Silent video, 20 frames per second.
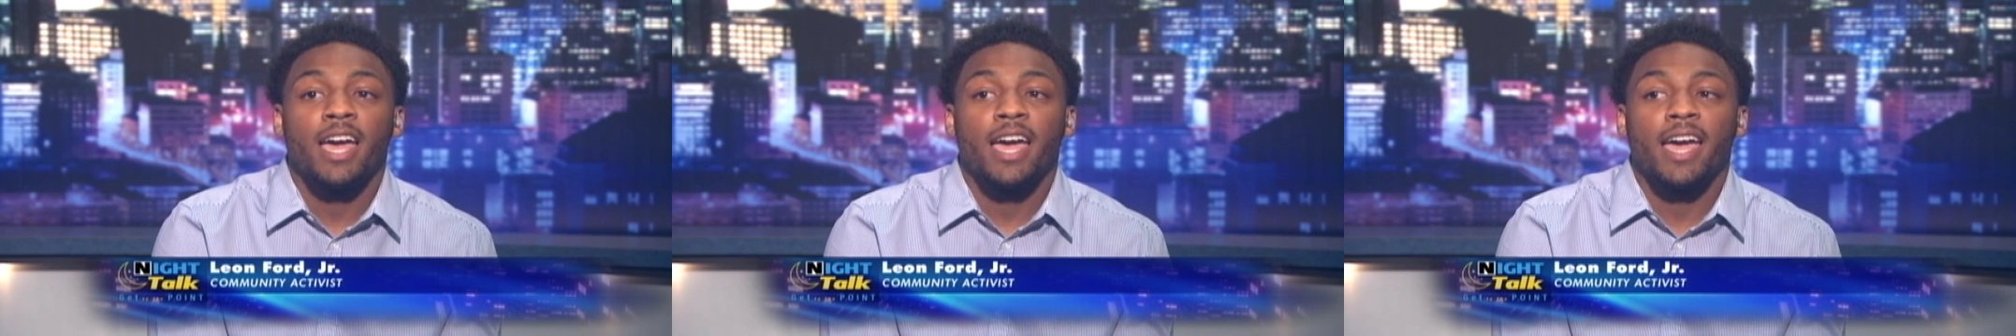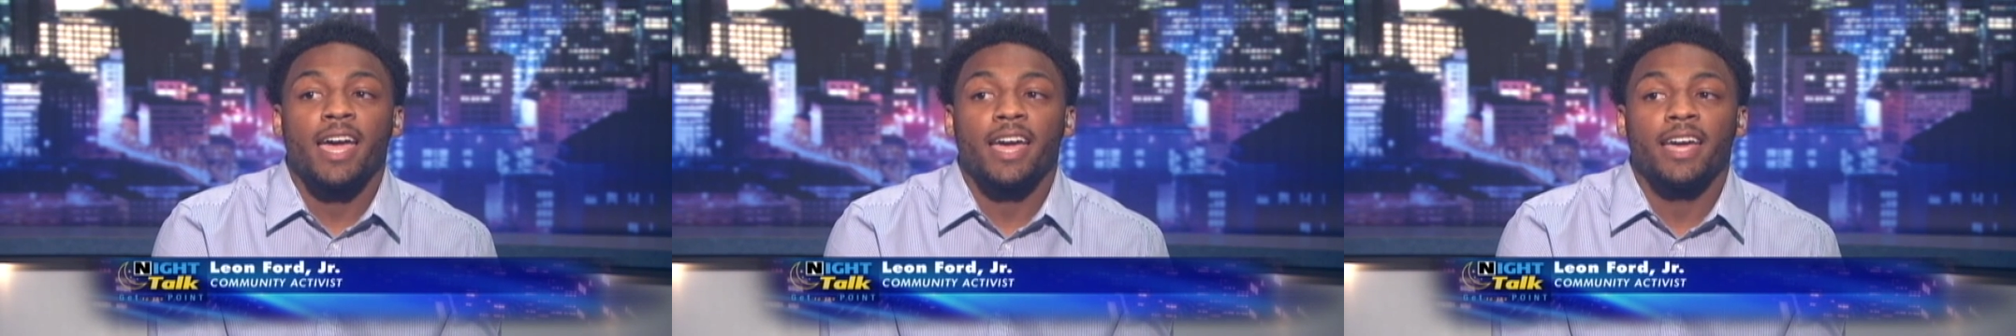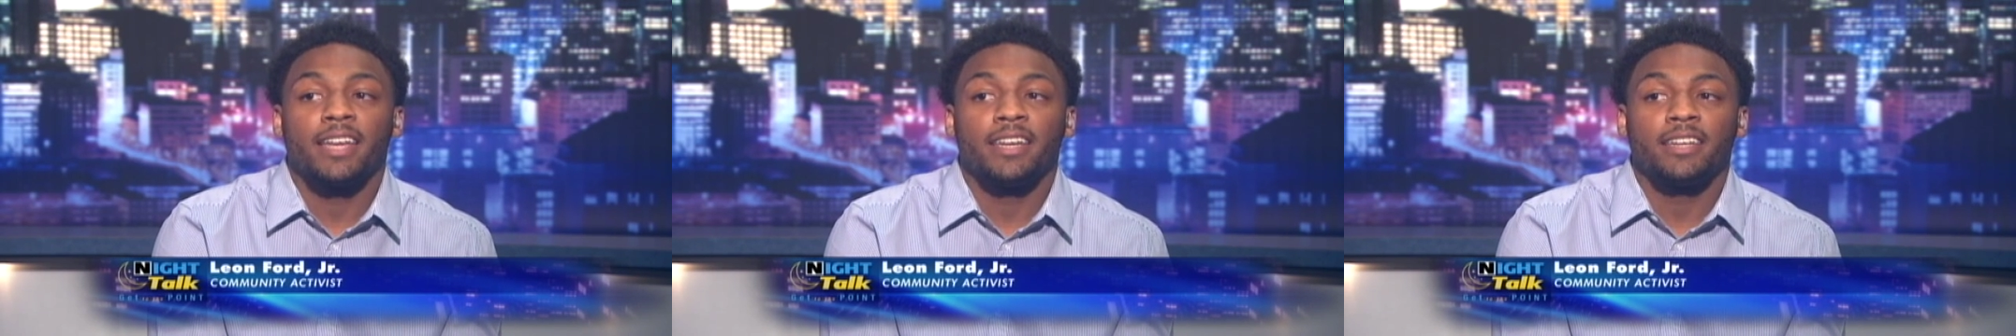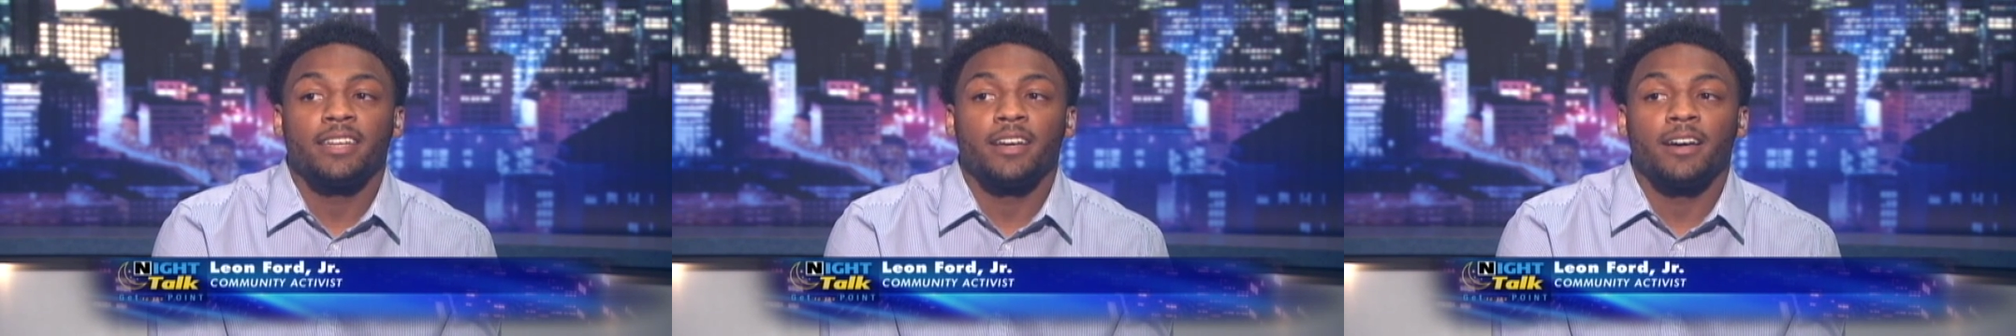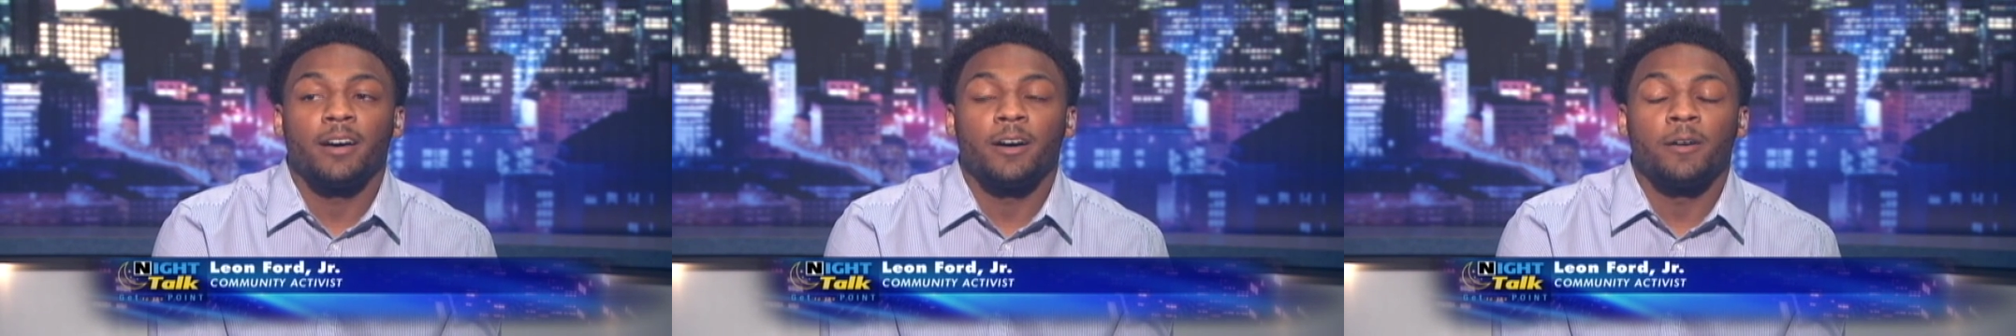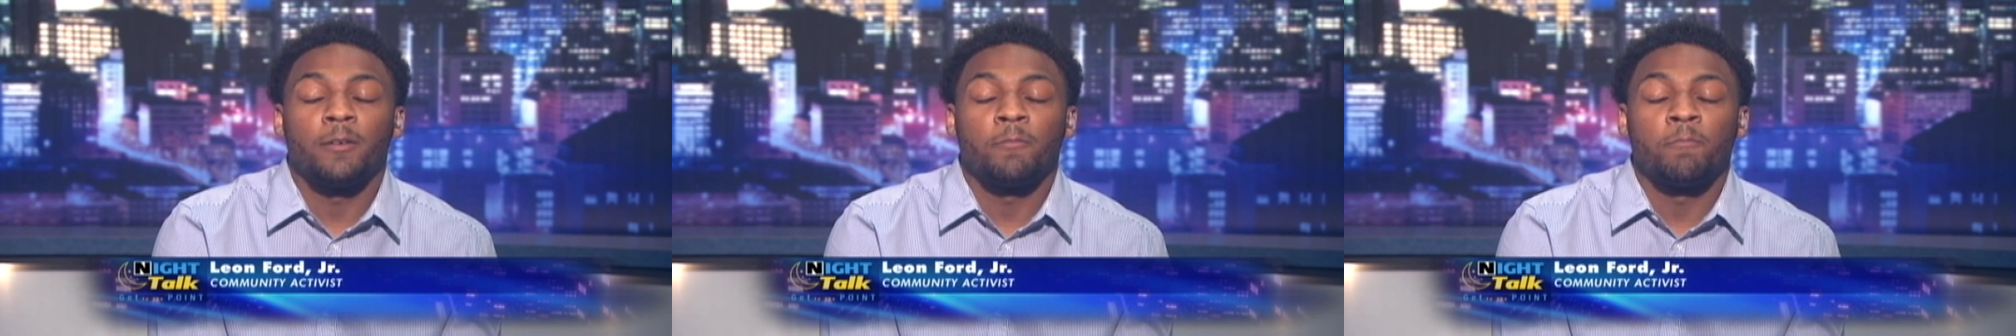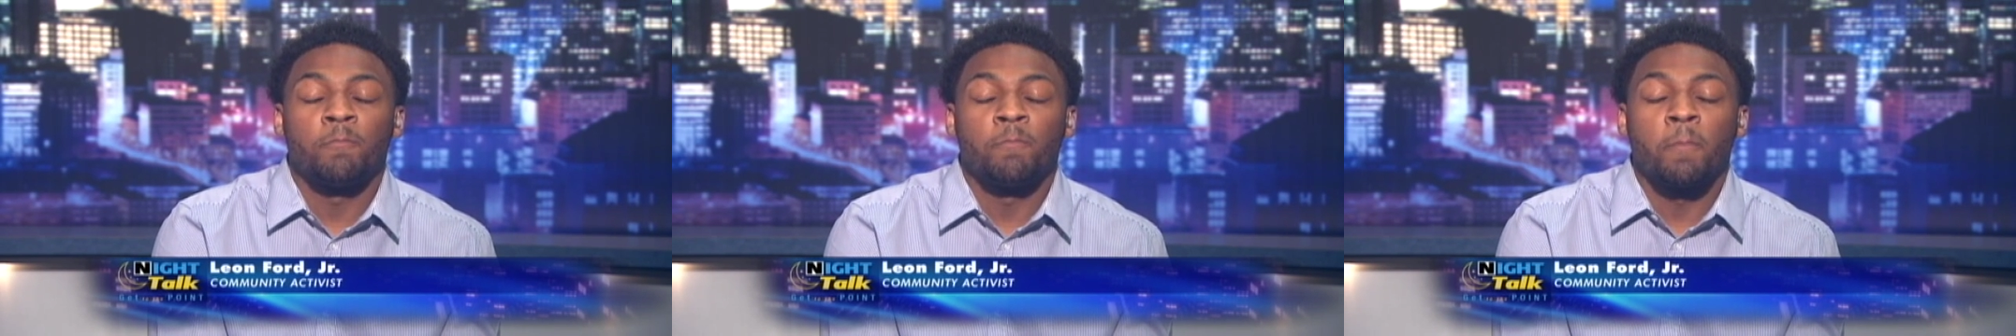And
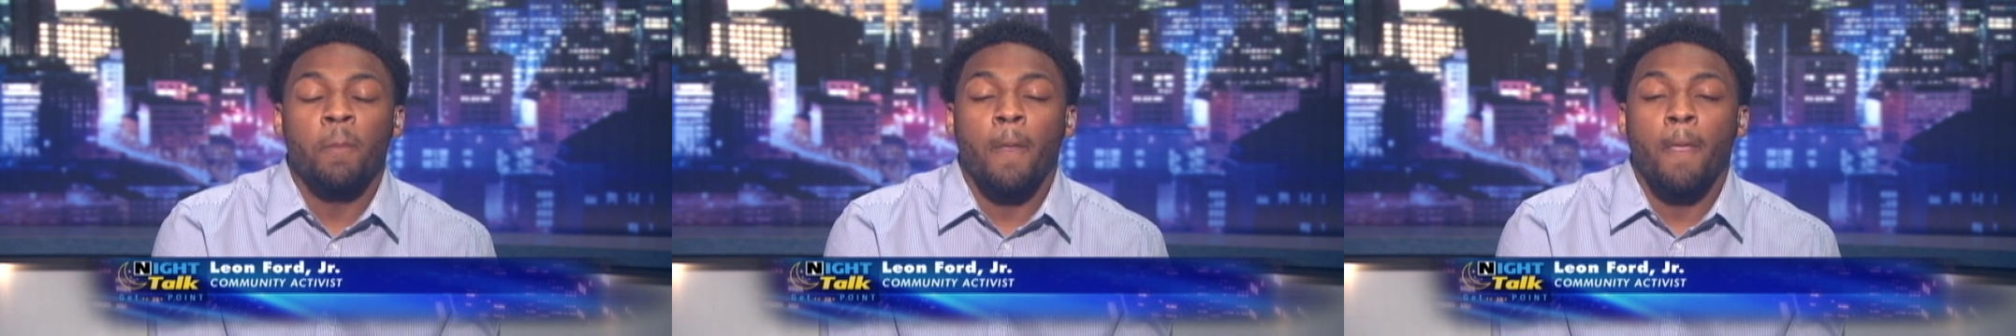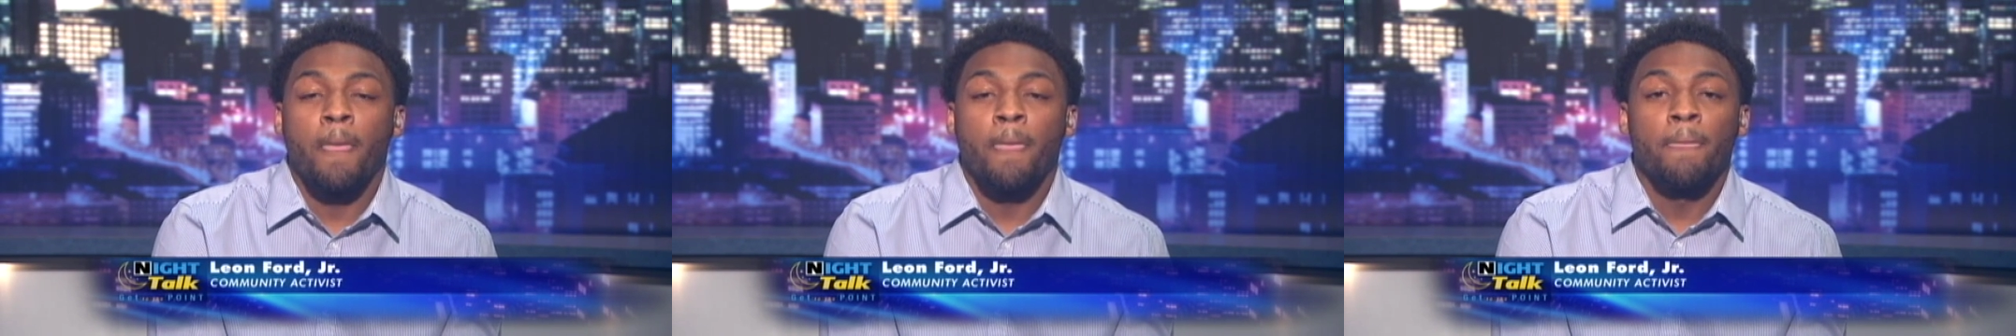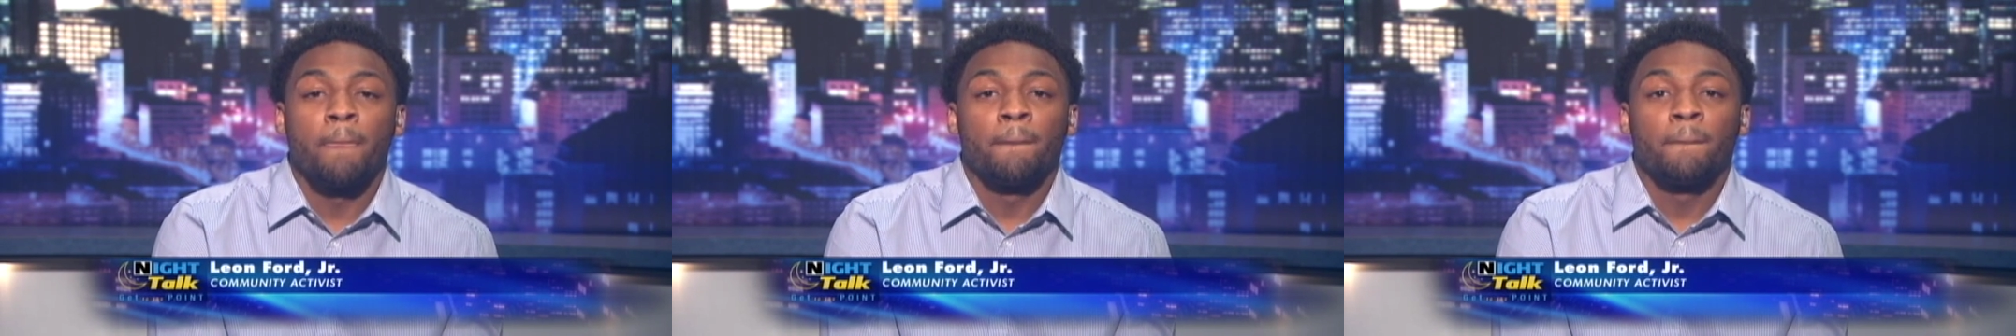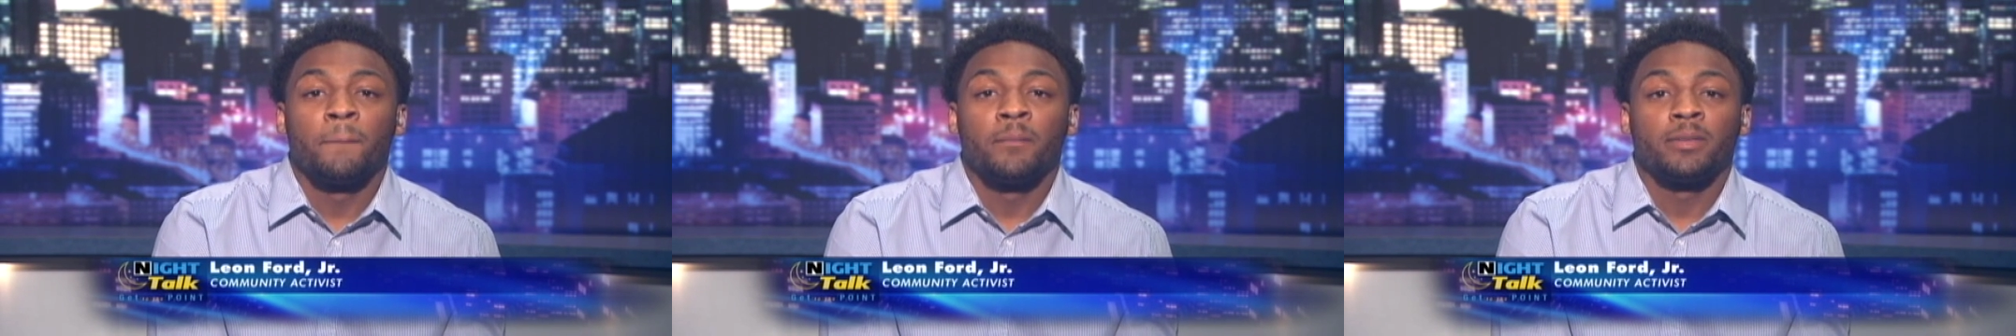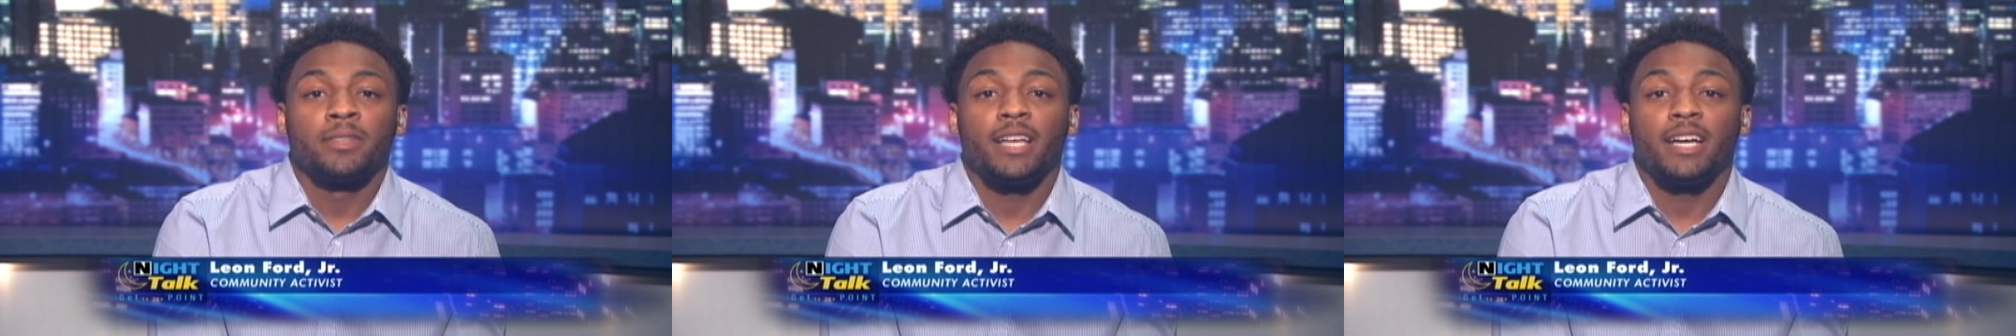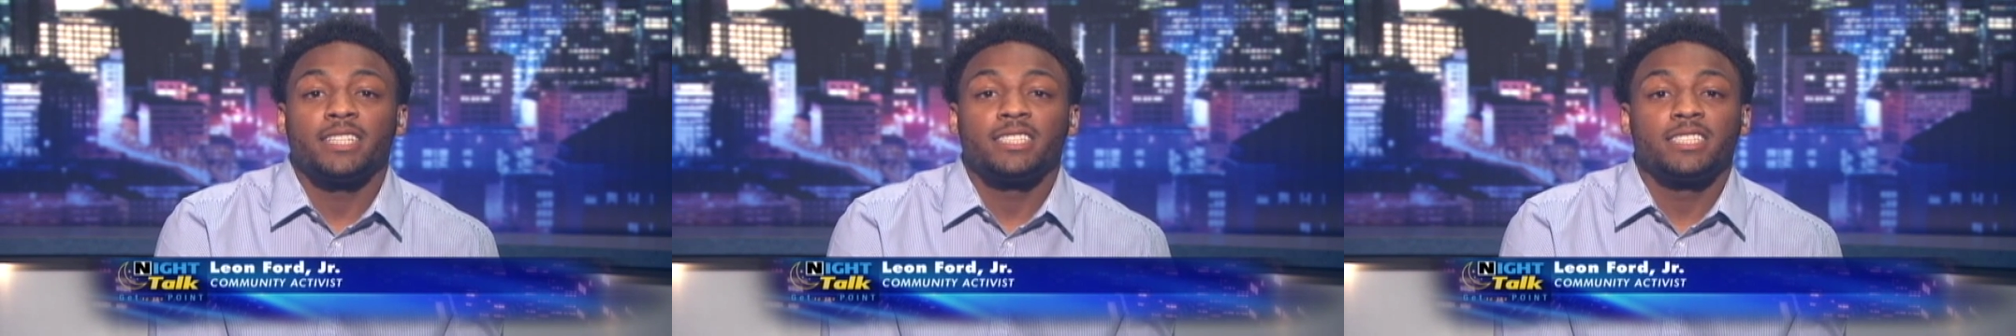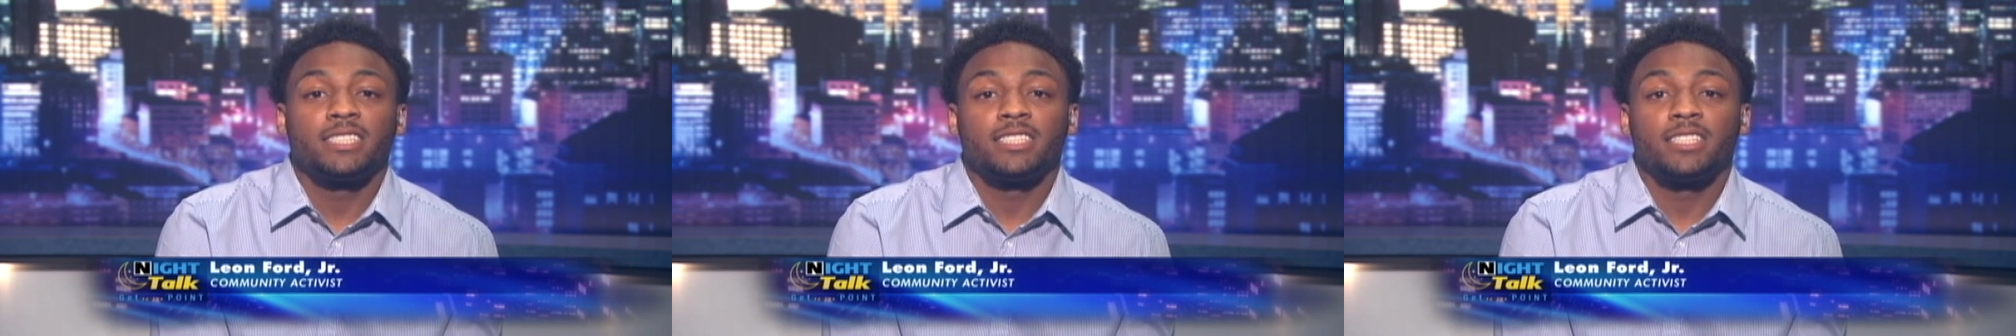
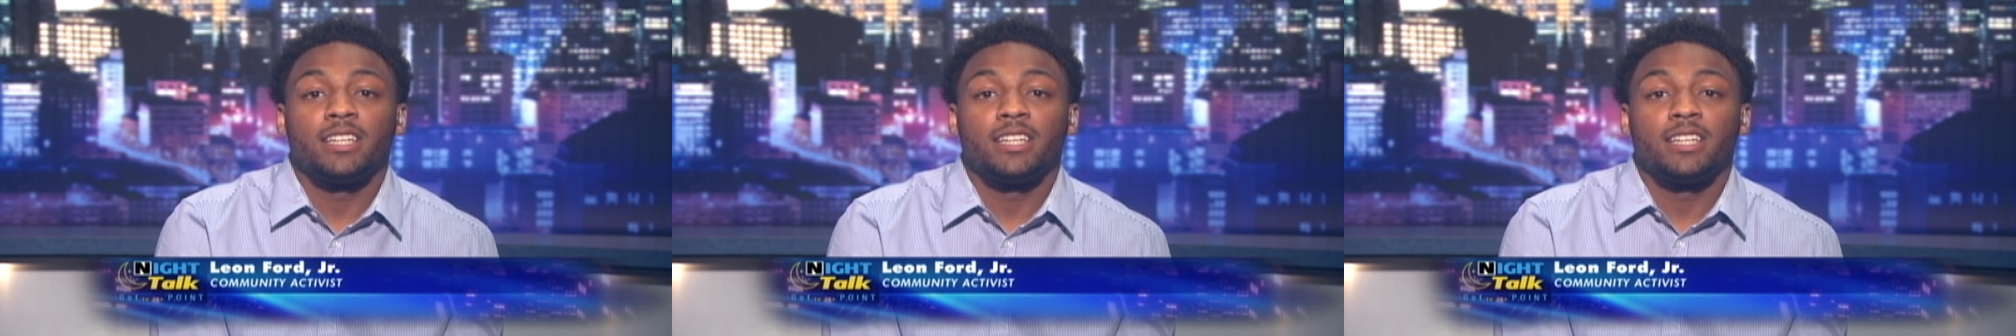that's just